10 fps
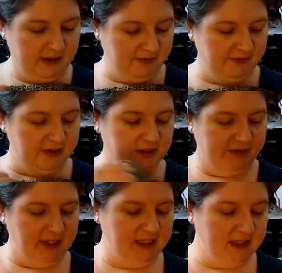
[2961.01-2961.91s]
I'll have it finished
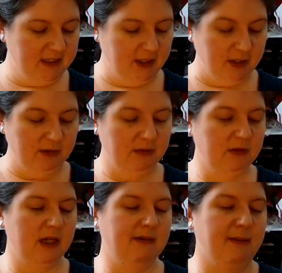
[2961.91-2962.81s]
fairly soon.
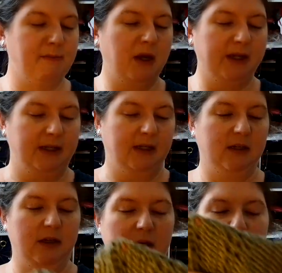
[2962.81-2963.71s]
Knowing my
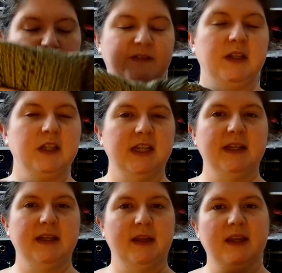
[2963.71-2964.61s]
luck, I will finish
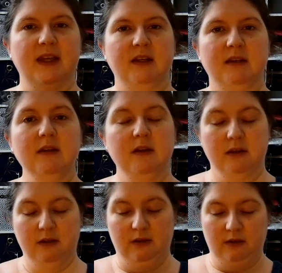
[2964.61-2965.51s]
it and then
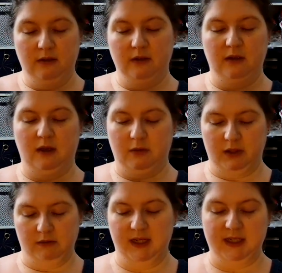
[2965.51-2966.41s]
I
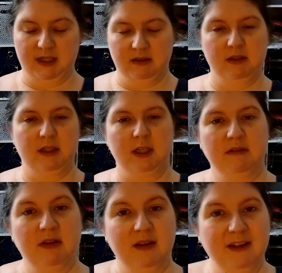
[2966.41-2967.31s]
won't need it this year
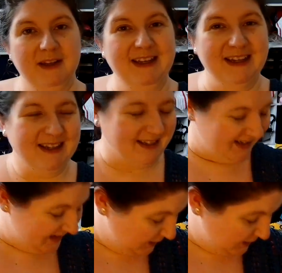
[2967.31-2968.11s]
because